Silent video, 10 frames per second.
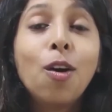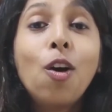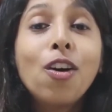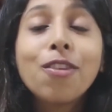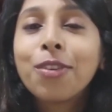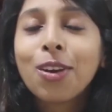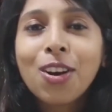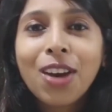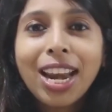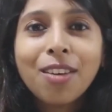Or if you're
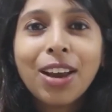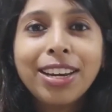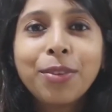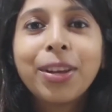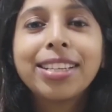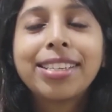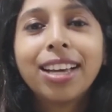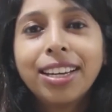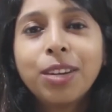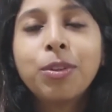already ready to get
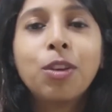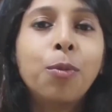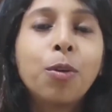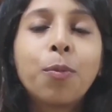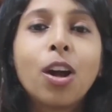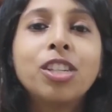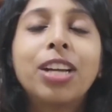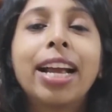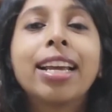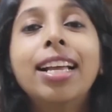started with your book
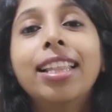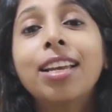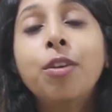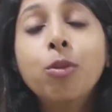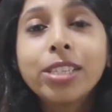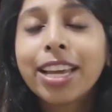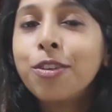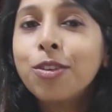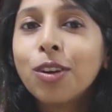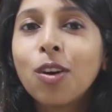project, then do
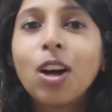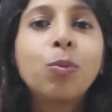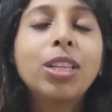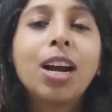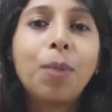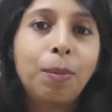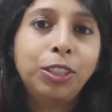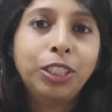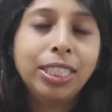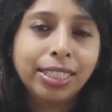schedule a call with our
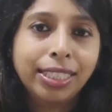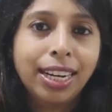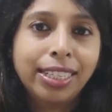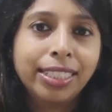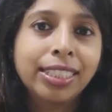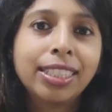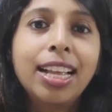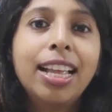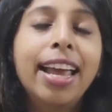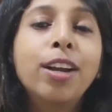publishing consultants.
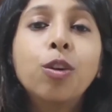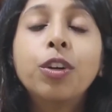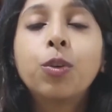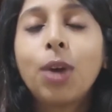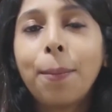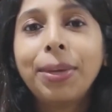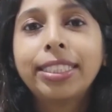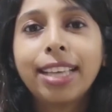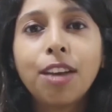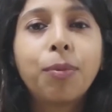Head over to
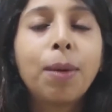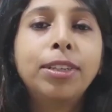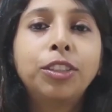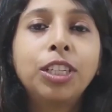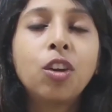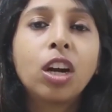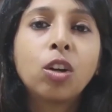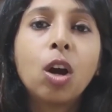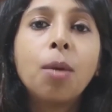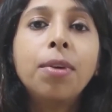
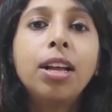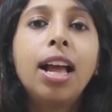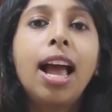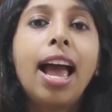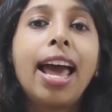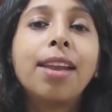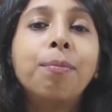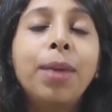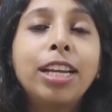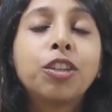happyselfpublishing.com
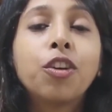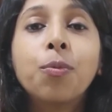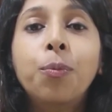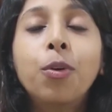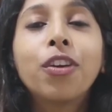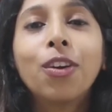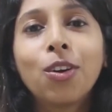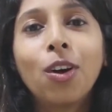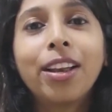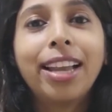and make sure you book your
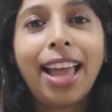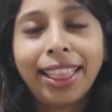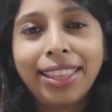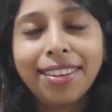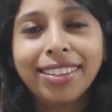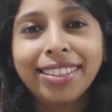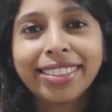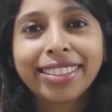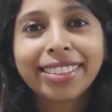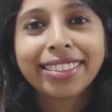call at the
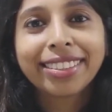earliest.